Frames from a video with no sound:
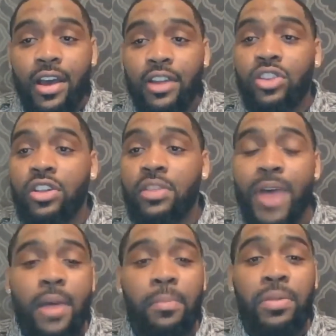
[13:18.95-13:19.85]
just by
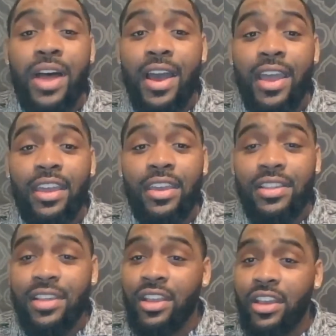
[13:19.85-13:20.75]
applying,
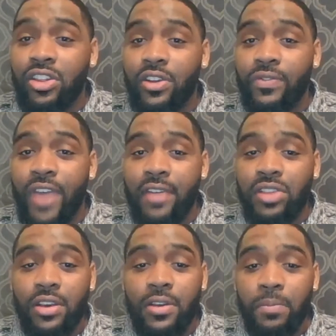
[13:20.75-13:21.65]
sending us your
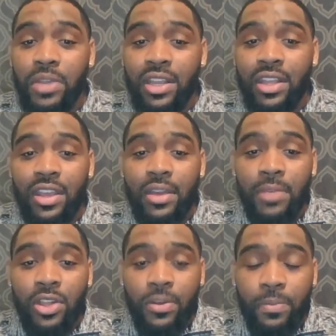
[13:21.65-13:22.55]
FAFSA, completing the
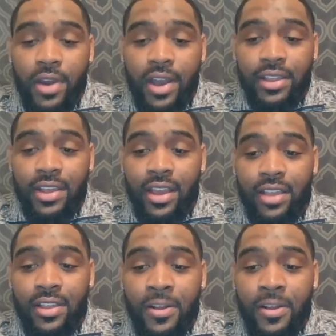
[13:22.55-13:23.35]
admission process.